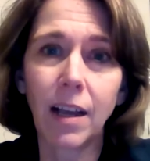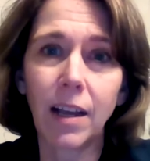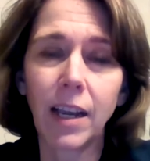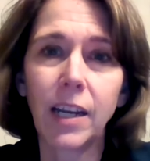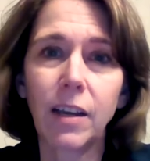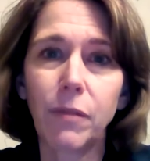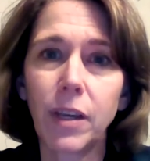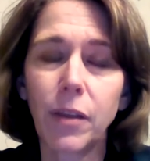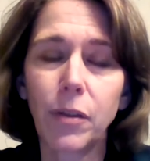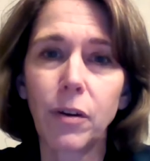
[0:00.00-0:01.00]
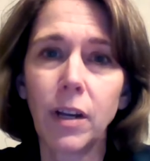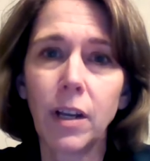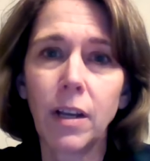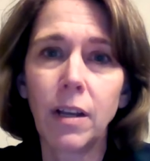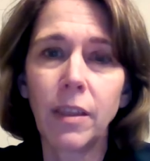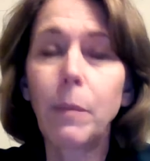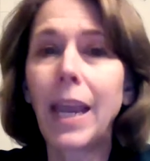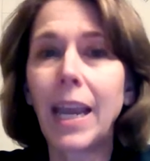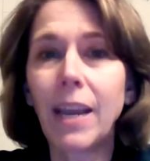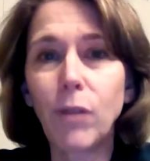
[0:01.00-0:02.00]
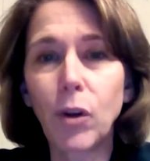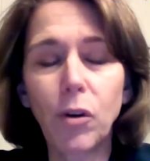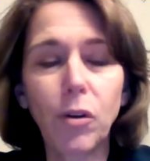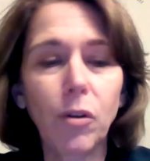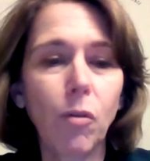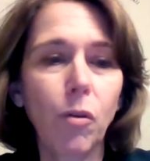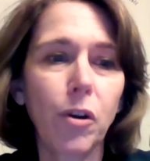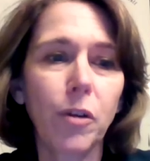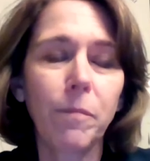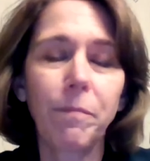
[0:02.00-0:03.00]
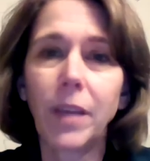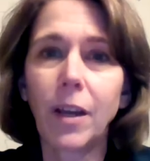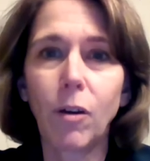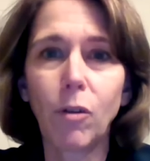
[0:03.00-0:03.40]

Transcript: any of the behavior or,